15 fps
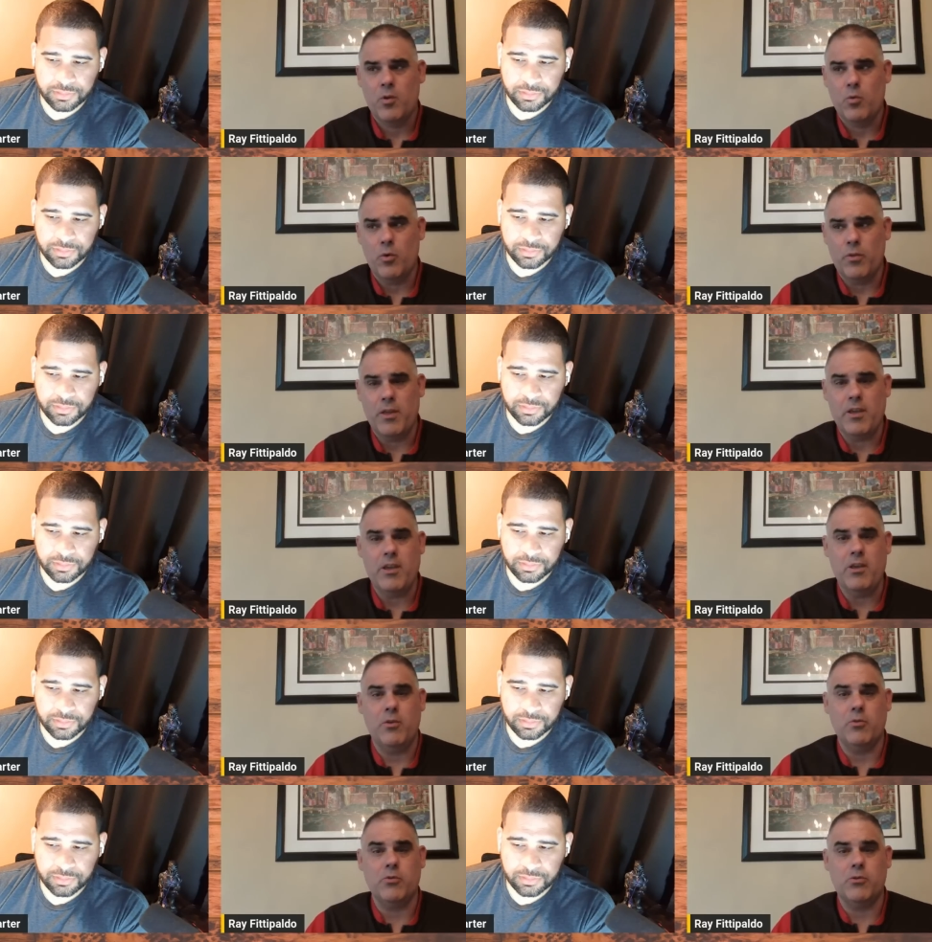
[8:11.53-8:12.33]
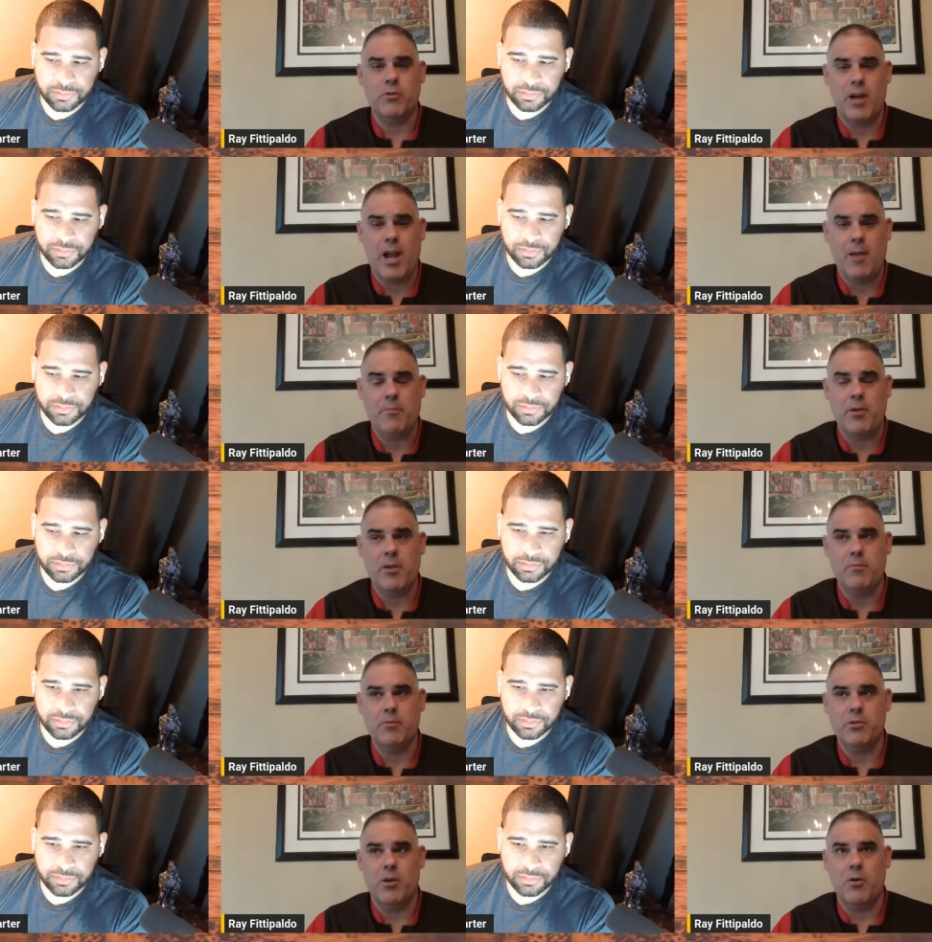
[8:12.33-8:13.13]
Speaker 1: where the Eagles grabbed
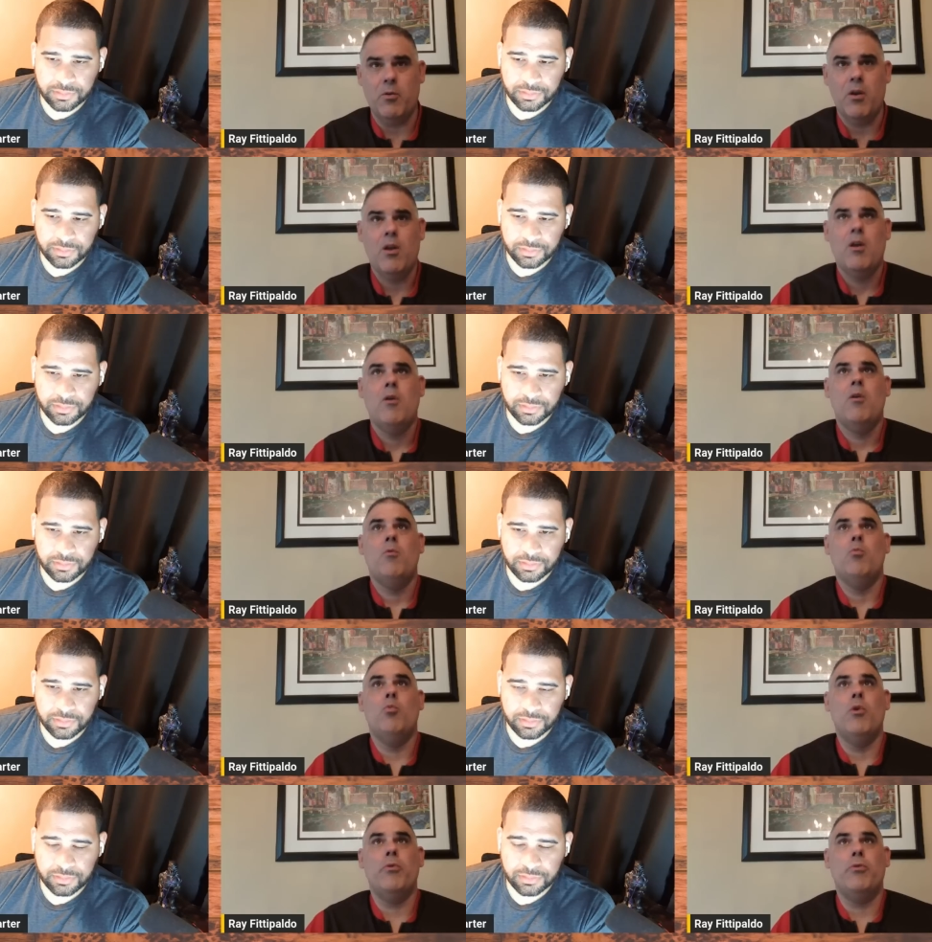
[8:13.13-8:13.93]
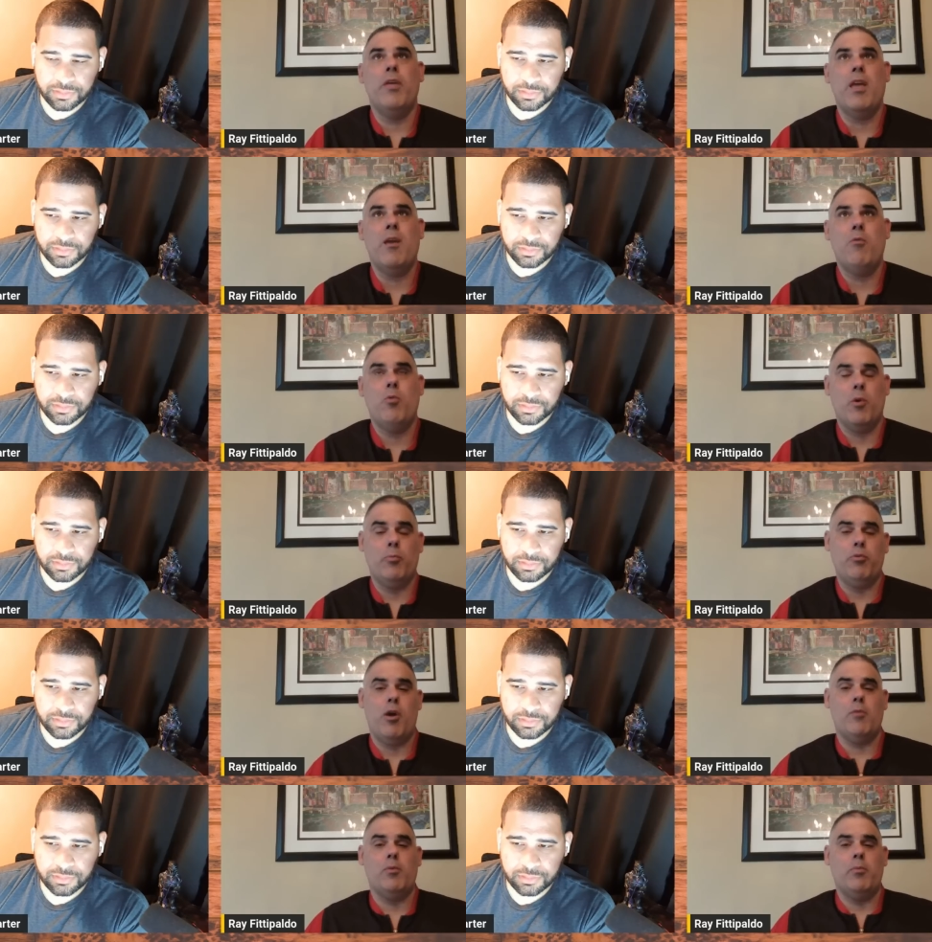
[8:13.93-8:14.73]
him. So what they were
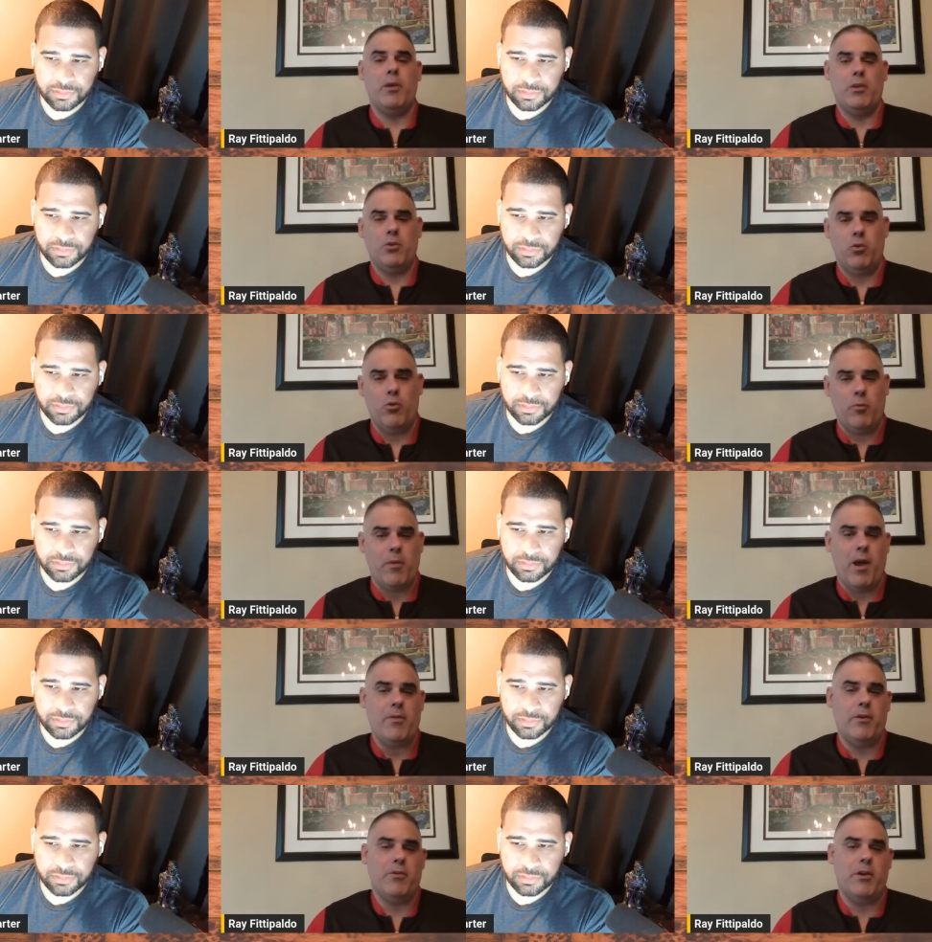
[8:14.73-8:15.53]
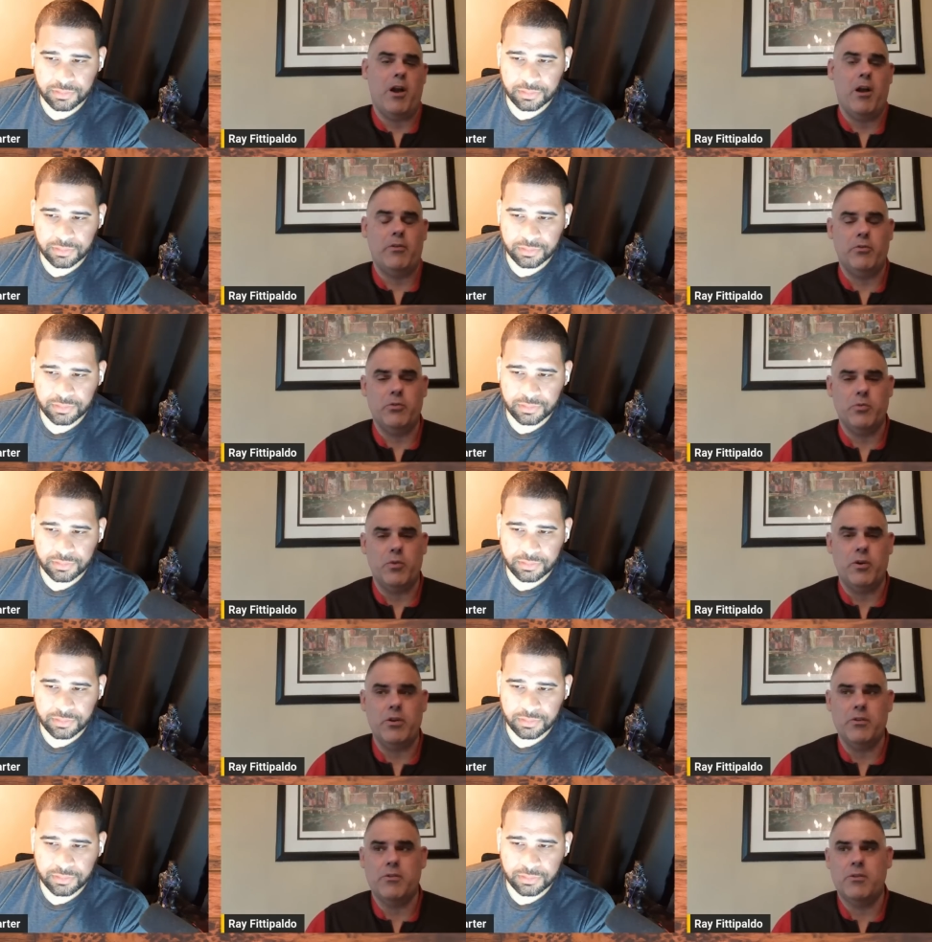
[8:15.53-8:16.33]
probably told by their doctors
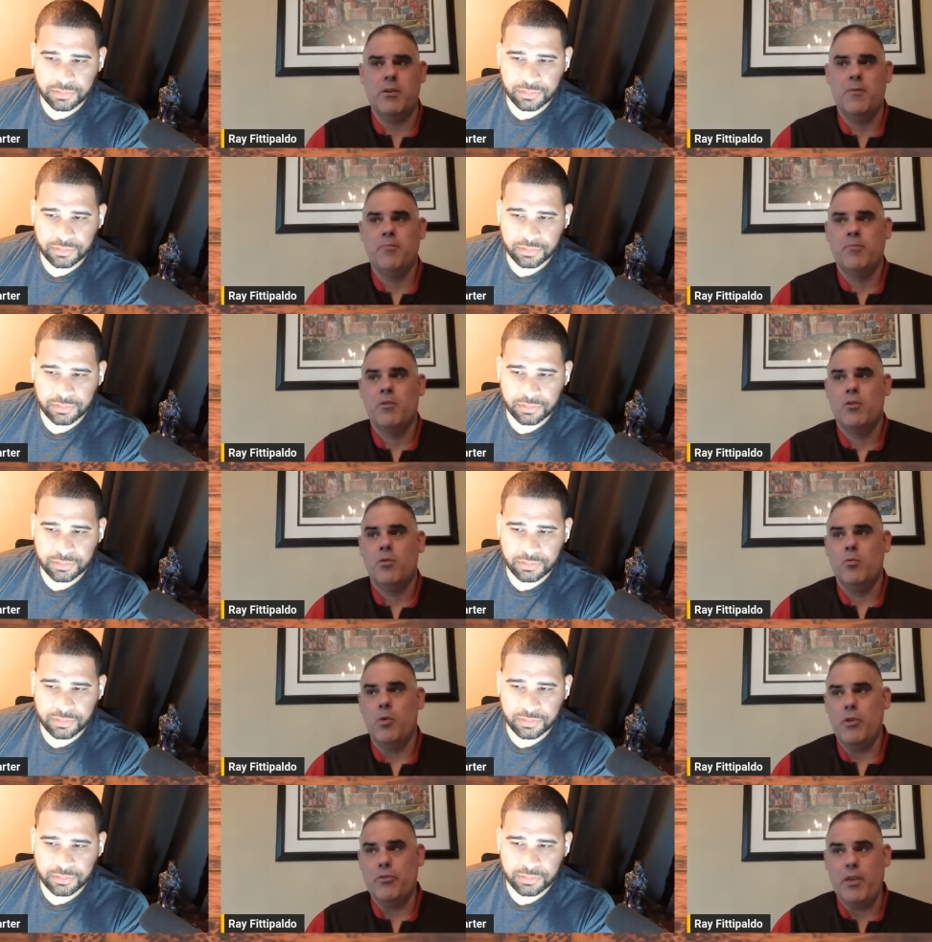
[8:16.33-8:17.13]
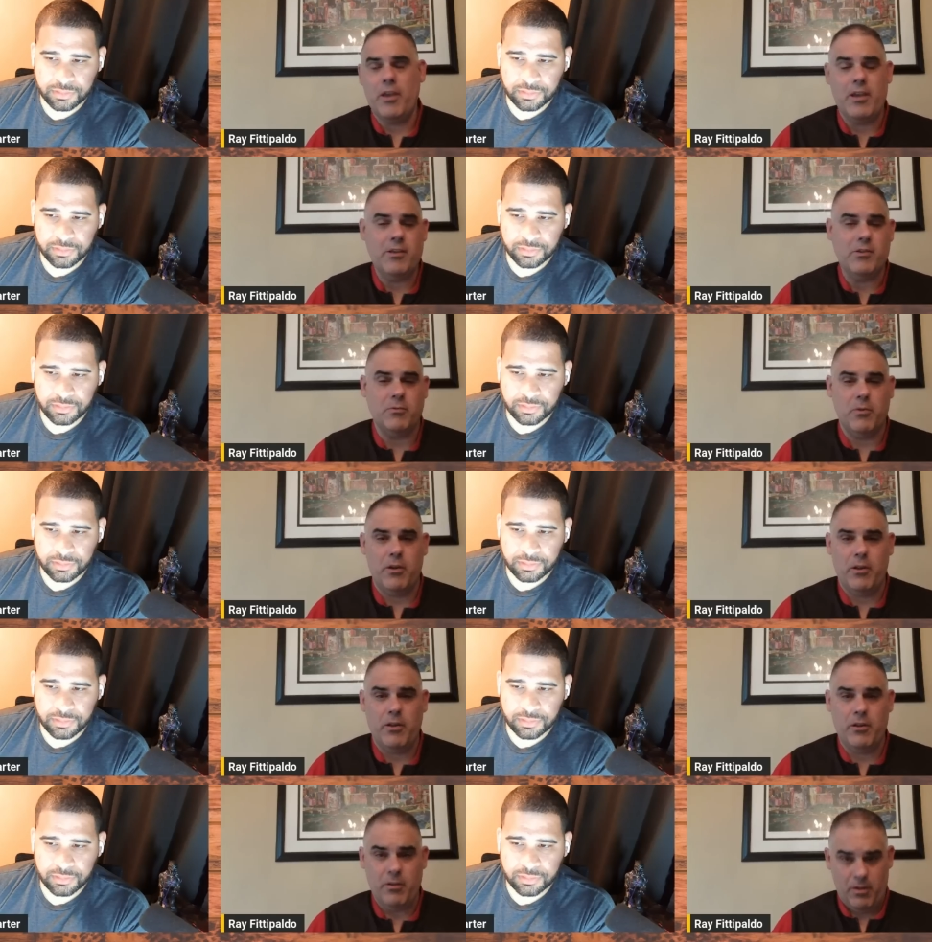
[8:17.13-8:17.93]
was, we think he's a
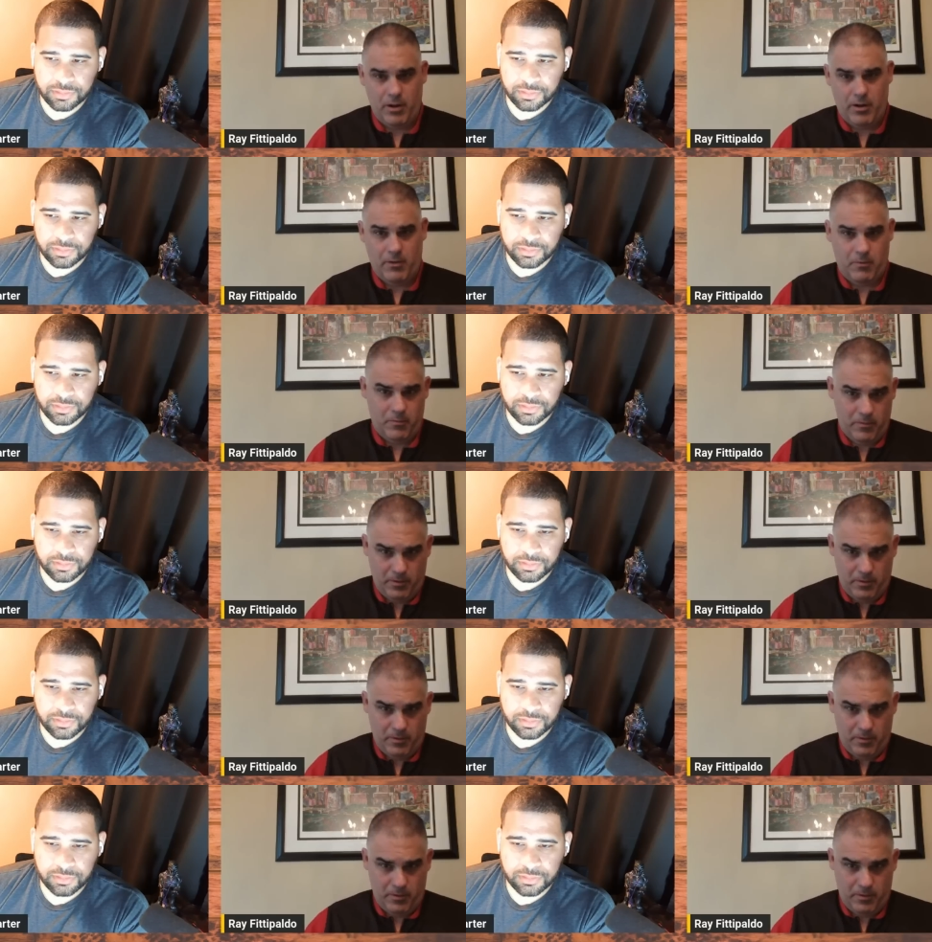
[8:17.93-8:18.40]
really good, uh,